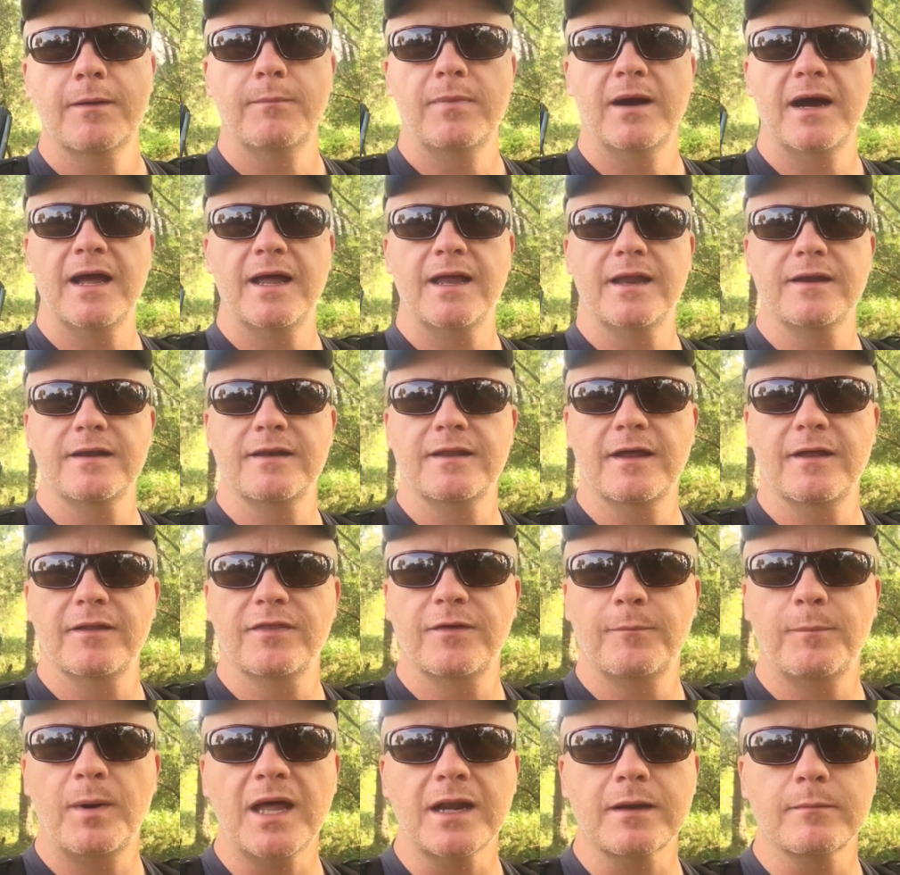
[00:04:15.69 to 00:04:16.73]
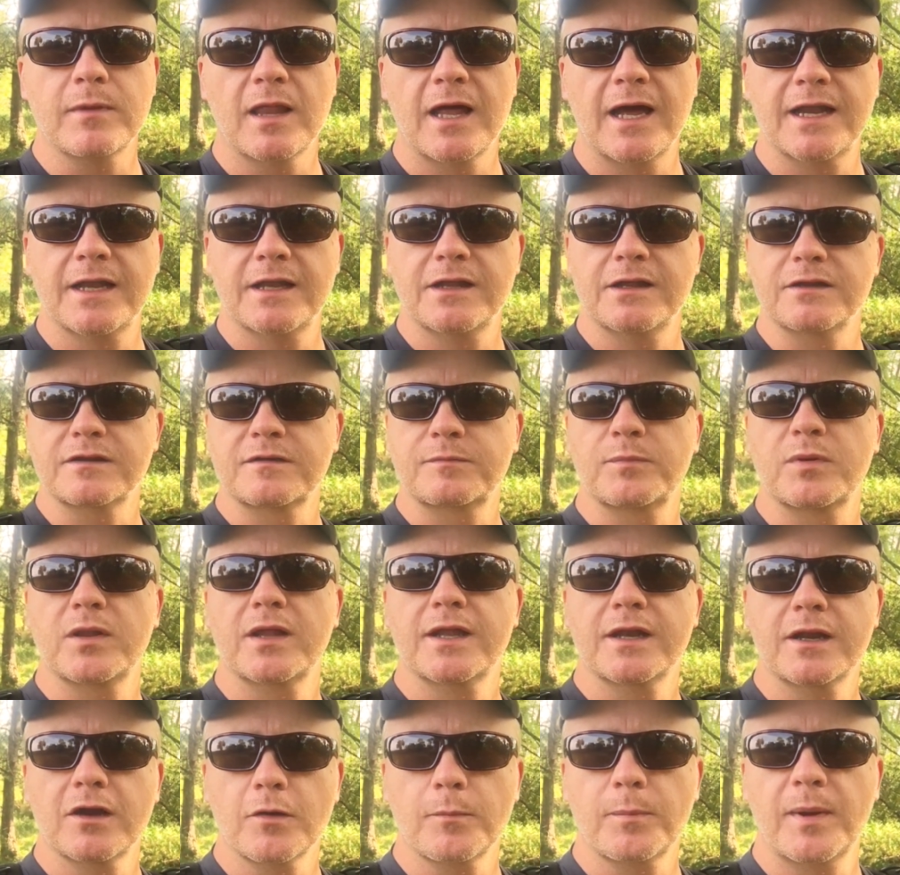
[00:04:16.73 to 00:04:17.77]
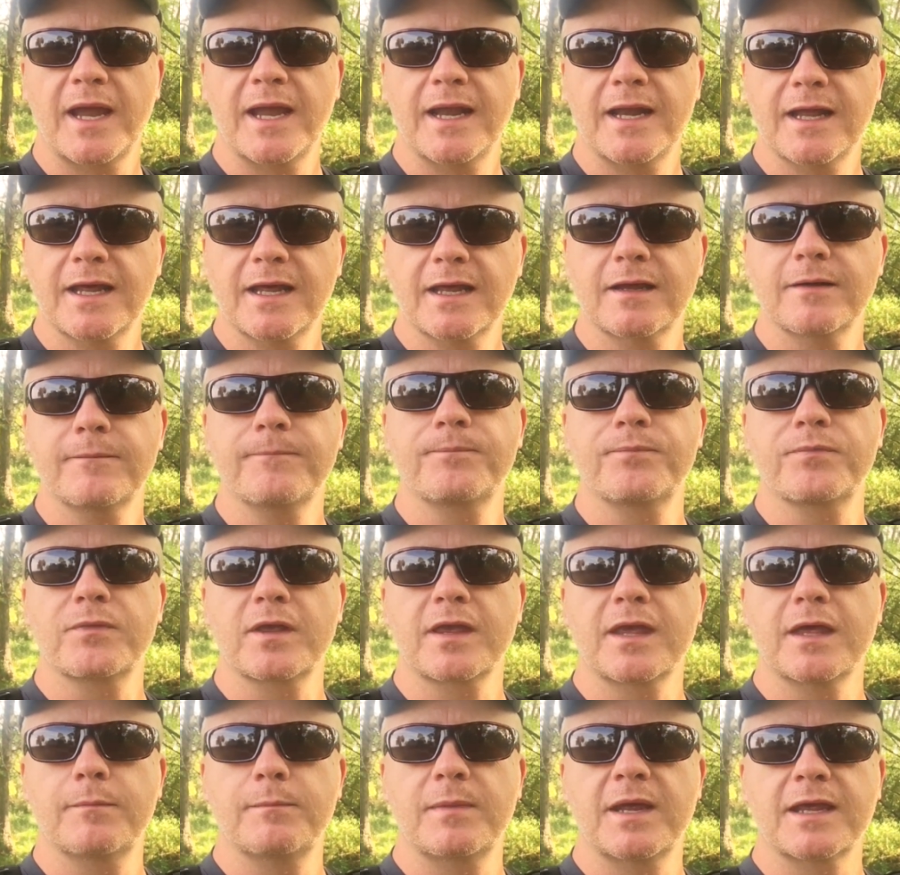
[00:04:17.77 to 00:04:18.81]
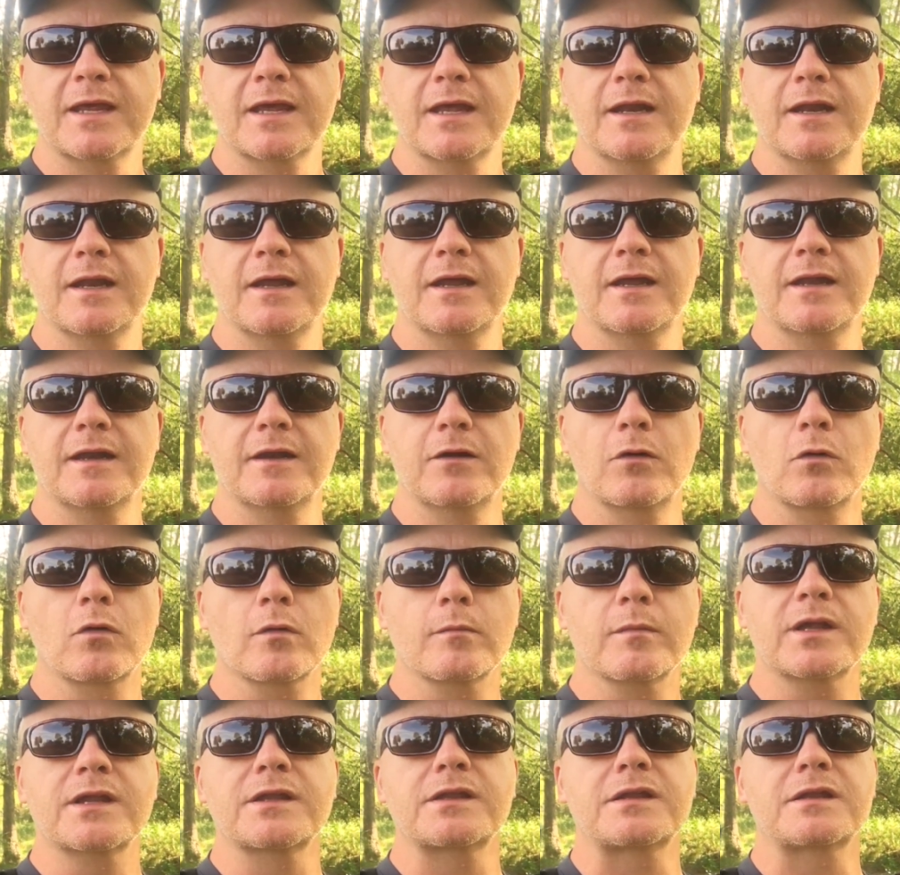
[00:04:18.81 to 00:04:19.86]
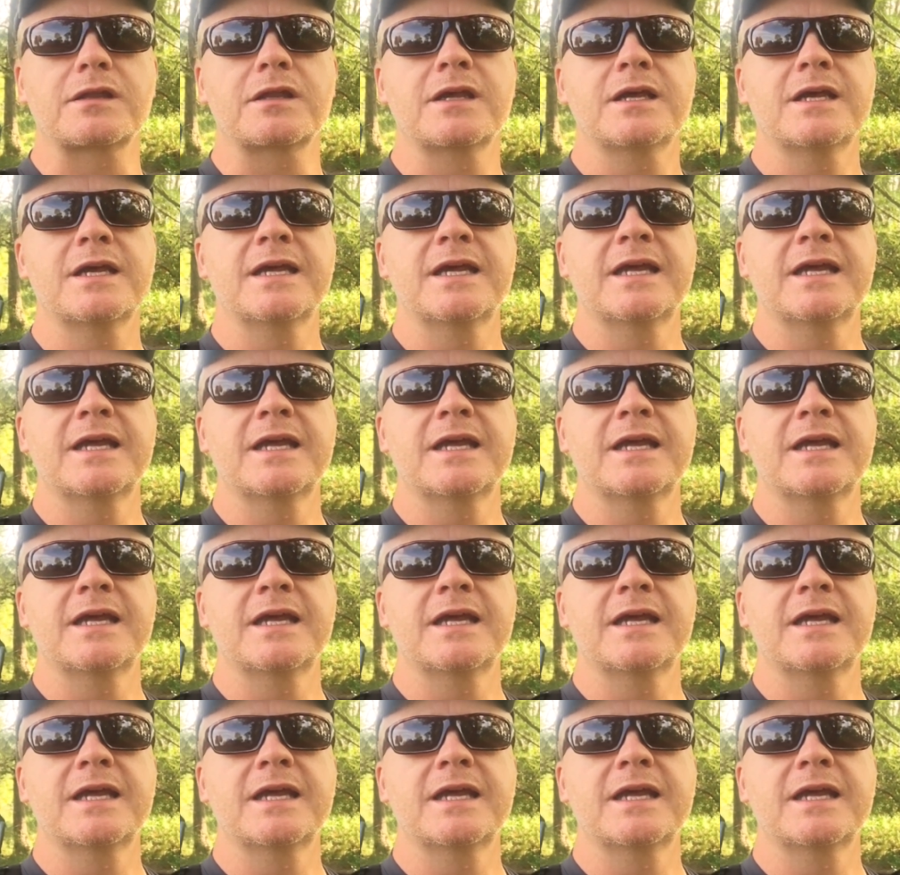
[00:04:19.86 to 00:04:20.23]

But uh, the bottom line is plein air painting can make an enormous